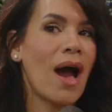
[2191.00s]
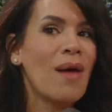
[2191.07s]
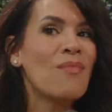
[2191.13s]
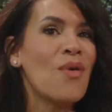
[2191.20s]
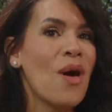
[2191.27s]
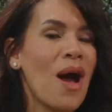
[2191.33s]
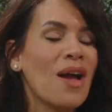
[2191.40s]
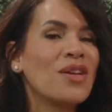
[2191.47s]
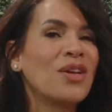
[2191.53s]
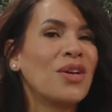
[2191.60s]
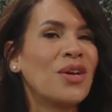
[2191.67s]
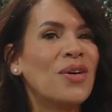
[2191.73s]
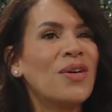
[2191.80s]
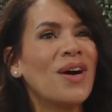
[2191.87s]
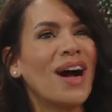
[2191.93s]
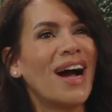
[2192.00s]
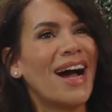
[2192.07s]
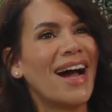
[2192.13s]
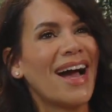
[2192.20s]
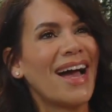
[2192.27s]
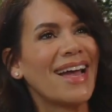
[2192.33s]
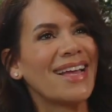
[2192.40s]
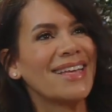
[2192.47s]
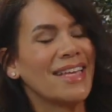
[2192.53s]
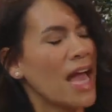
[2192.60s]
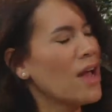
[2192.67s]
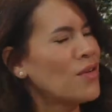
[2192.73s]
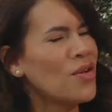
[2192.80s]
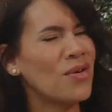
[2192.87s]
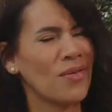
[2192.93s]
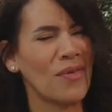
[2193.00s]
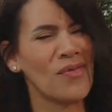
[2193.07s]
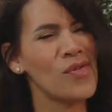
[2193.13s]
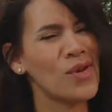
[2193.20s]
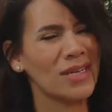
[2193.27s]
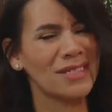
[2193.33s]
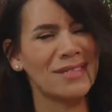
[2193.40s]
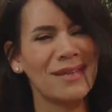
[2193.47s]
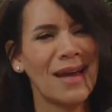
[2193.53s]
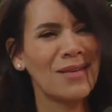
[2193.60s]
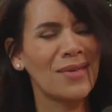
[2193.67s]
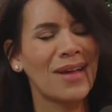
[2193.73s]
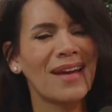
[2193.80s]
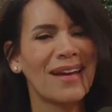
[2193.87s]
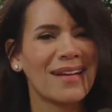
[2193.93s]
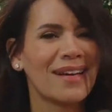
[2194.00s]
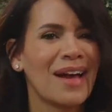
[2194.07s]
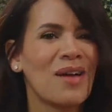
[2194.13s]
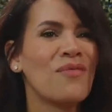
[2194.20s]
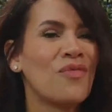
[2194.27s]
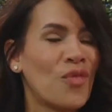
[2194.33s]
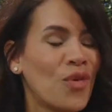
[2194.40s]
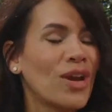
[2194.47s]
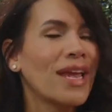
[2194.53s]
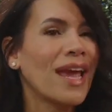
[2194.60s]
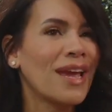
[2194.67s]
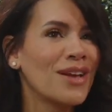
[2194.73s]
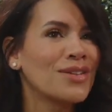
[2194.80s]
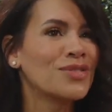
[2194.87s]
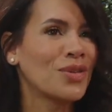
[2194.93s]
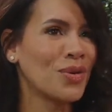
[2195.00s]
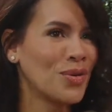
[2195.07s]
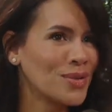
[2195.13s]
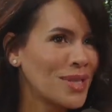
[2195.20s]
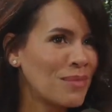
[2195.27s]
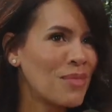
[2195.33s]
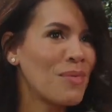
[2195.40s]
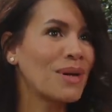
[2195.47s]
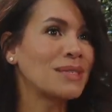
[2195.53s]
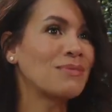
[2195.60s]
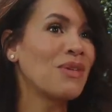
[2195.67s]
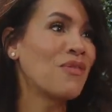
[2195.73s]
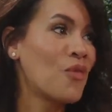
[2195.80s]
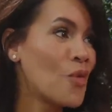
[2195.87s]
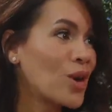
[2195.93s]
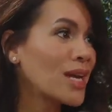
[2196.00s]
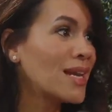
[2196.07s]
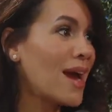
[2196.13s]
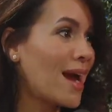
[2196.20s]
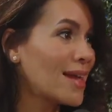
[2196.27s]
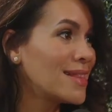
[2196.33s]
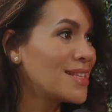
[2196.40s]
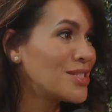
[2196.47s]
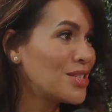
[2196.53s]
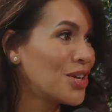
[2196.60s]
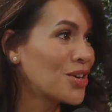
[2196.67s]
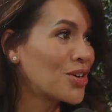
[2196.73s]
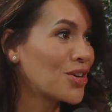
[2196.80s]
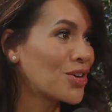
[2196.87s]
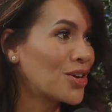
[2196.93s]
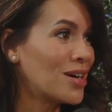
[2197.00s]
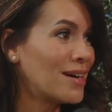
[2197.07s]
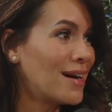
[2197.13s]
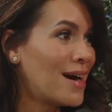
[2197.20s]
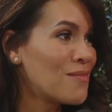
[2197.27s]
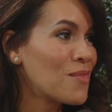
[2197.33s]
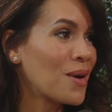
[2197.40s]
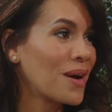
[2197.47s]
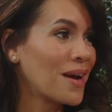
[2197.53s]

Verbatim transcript: I'm, you know, yeah, no, of course. Okay. I don't care. I'm okay. 48 years old. I'm about to be 49 this year, girl. And We're-